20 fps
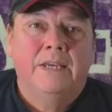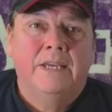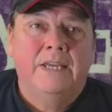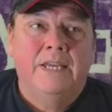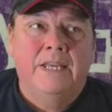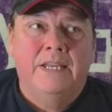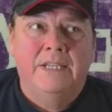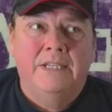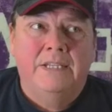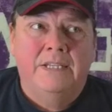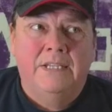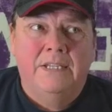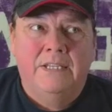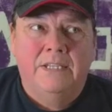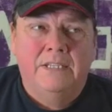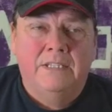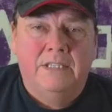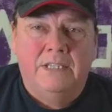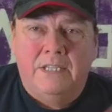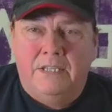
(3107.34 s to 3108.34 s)
in
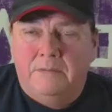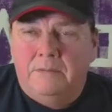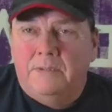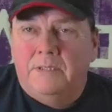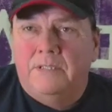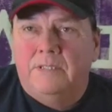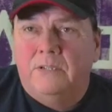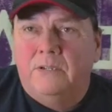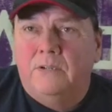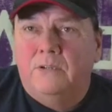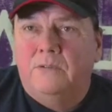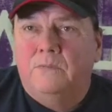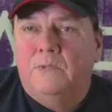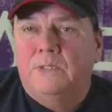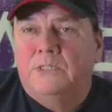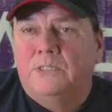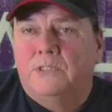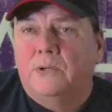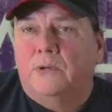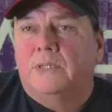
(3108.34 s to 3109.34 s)
the, the
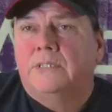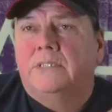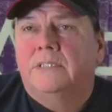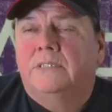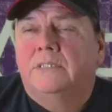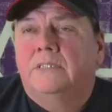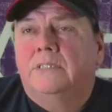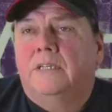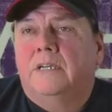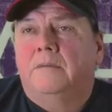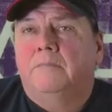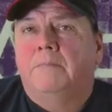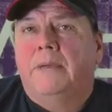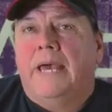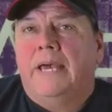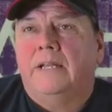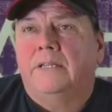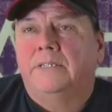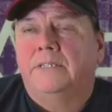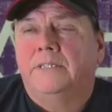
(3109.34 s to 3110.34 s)
Wet'suwet'en uh,
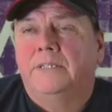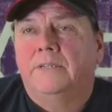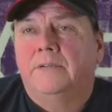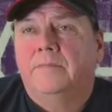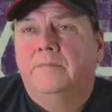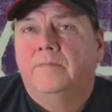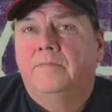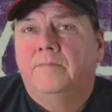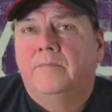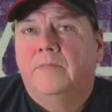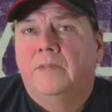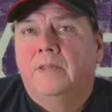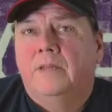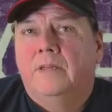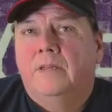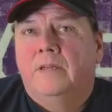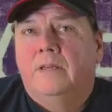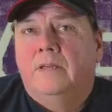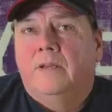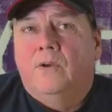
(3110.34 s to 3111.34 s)
battle here,
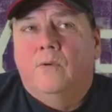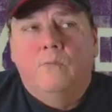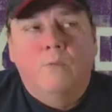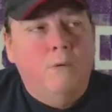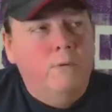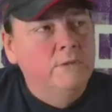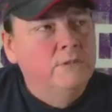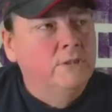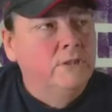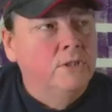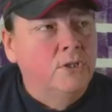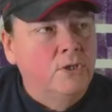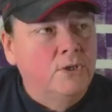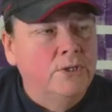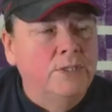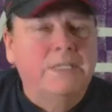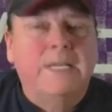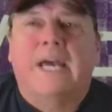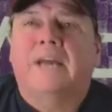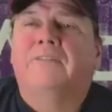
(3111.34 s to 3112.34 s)
what was
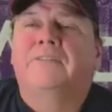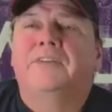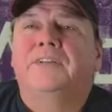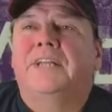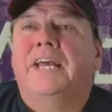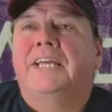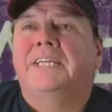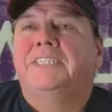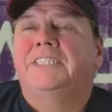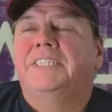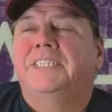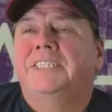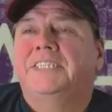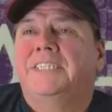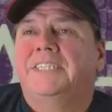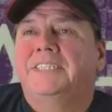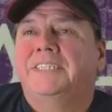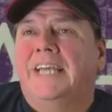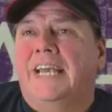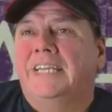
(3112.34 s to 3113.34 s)
learned out of the
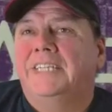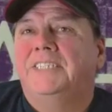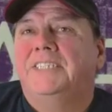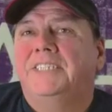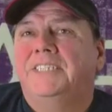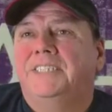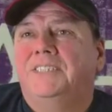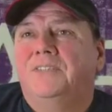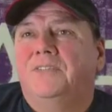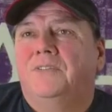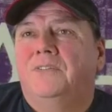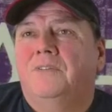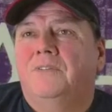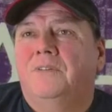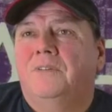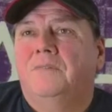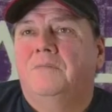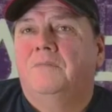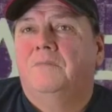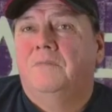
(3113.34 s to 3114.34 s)
1990s,
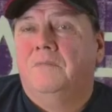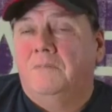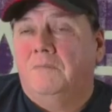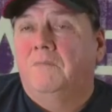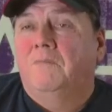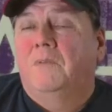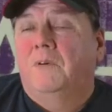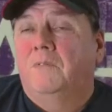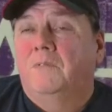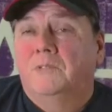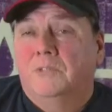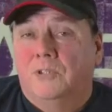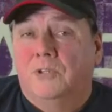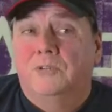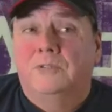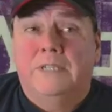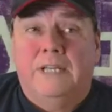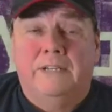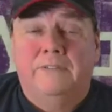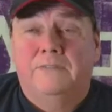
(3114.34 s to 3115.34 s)
what was
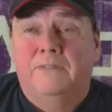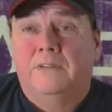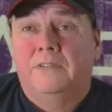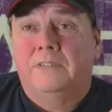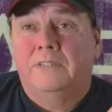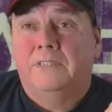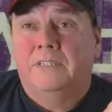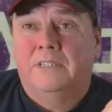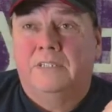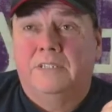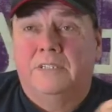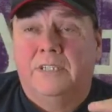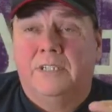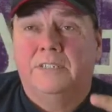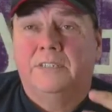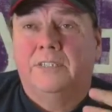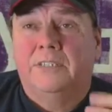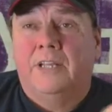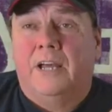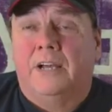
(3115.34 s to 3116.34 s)
learned out of
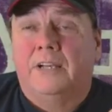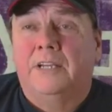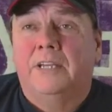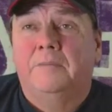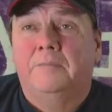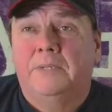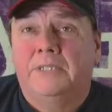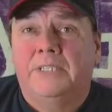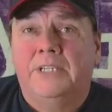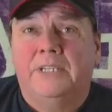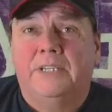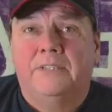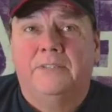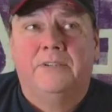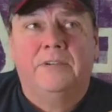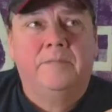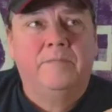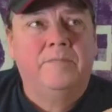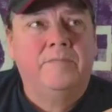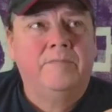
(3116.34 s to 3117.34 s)
Kanehsatake in
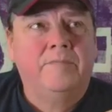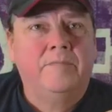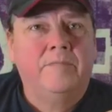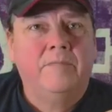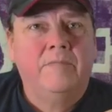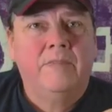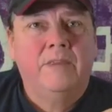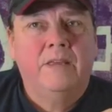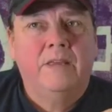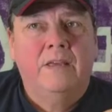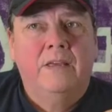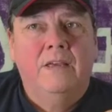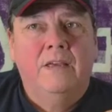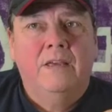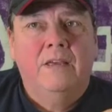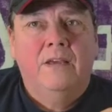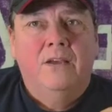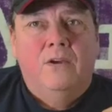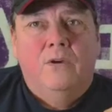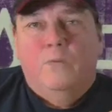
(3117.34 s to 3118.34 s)
particular,
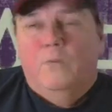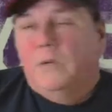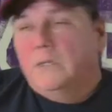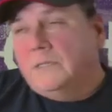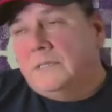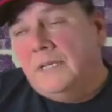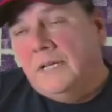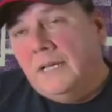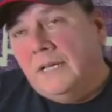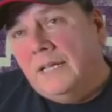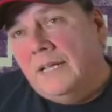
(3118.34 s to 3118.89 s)
was